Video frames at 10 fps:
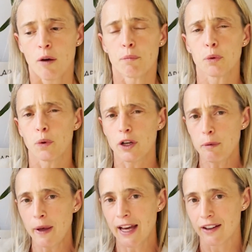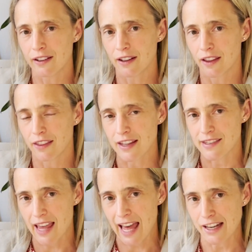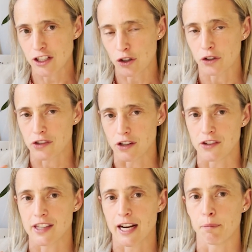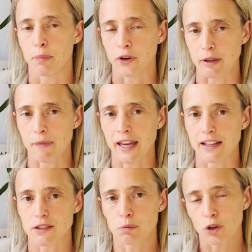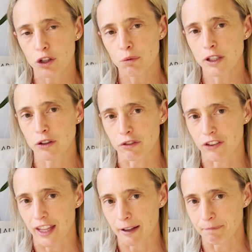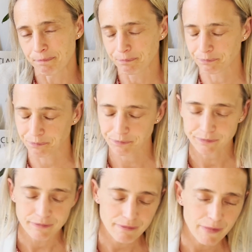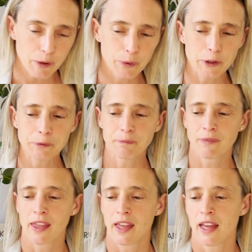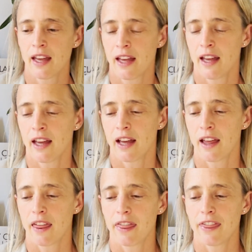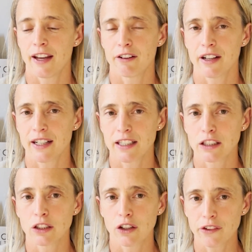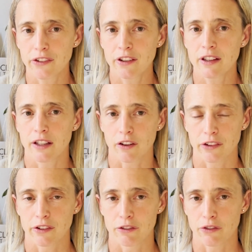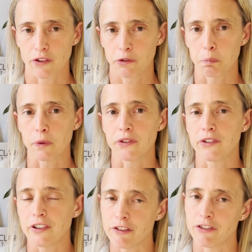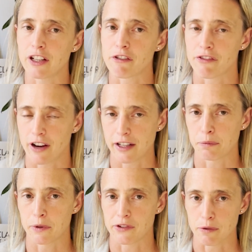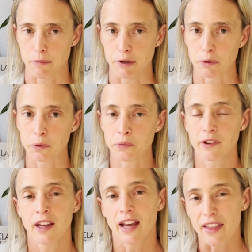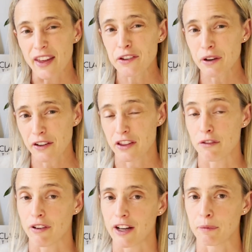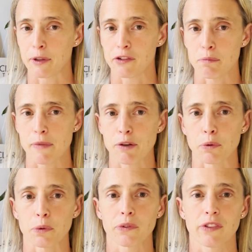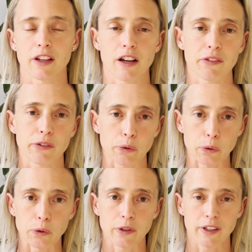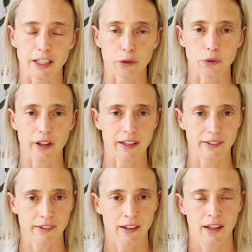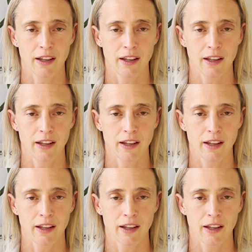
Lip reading: But what about these antioxidants that our body makes? What can we do for them? Well, there are lots and lots of specific vitamins and minerals. And these are actually the vitamins and minerals that I saw in all these